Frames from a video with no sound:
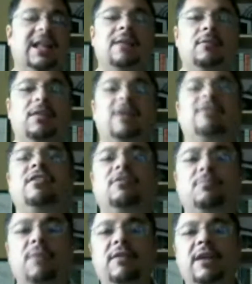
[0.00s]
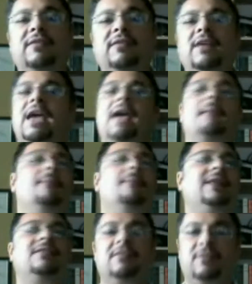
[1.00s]
level of experience, it
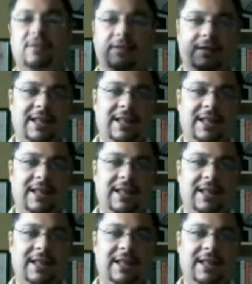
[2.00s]
might just